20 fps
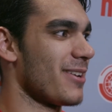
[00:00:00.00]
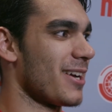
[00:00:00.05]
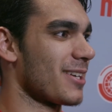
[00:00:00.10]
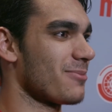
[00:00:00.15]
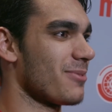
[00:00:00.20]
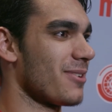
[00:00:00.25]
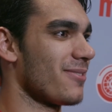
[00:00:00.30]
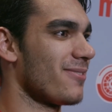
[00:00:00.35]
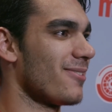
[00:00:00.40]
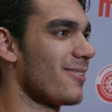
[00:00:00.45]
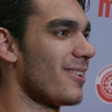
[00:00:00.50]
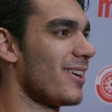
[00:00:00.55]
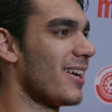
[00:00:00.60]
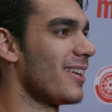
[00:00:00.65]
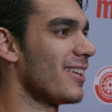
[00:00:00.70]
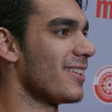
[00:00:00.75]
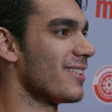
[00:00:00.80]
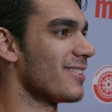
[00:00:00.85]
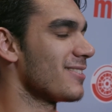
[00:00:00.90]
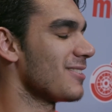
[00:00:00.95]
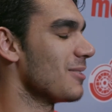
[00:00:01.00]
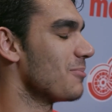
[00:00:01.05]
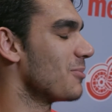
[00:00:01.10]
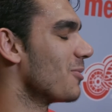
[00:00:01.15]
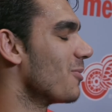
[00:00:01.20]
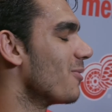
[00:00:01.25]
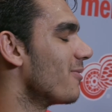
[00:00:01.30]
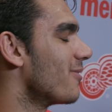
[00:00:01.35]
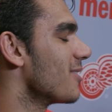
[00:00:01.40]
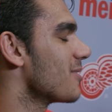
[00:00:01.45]
back to my forehand, and slipped
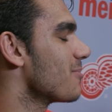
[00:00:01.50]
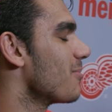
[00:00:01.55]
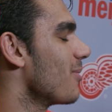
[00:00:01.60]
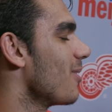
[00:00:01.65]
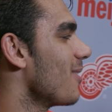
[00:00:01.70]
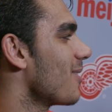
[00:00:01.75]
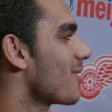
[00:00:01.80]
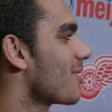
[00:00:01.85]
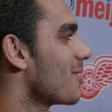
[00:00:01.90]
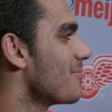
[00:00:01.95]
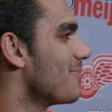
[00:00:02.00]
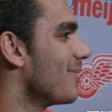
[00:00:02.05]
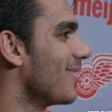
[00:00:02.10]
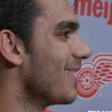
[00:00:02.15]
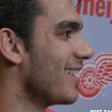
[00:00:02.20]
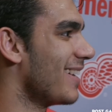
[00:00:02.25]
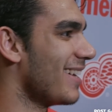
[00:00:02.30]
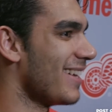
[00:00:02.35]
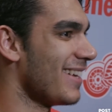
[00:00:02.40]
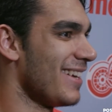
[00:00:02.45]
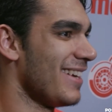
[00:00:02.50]
it over his blocker. But